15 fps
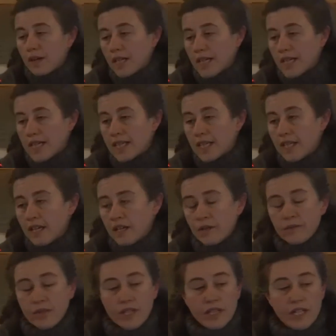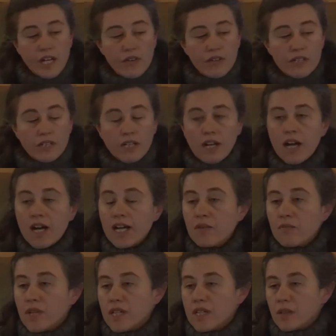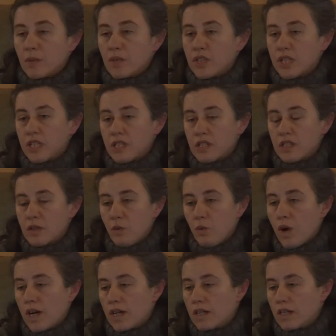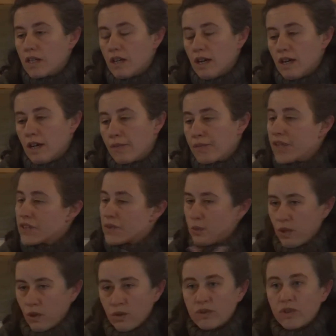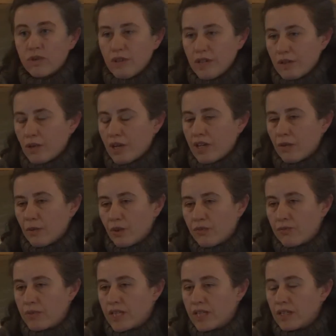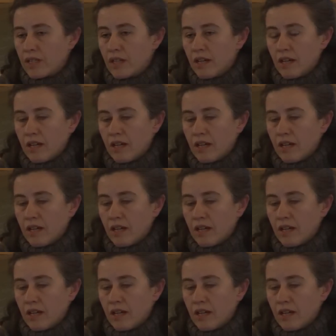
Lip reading: in the current climate, which is one, as we all know, and we've been